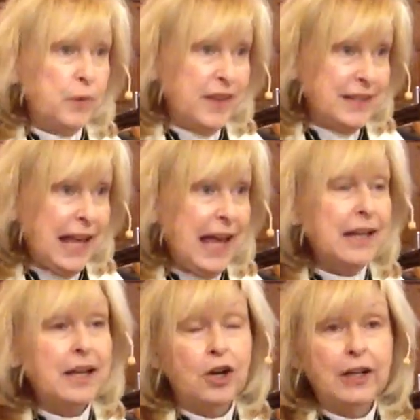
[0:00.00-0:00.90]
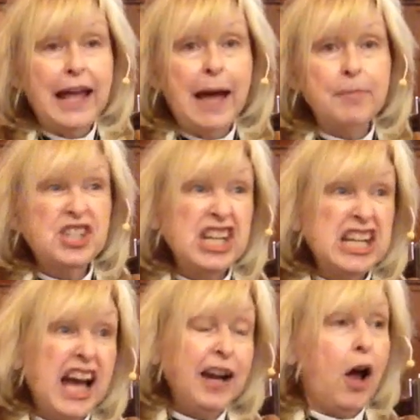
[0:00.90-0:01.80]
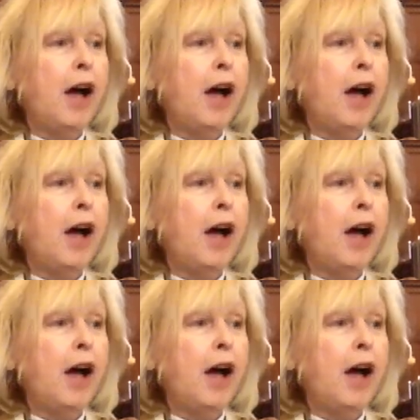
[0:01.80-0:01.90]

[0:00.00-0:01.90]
with his head in her lap, she cut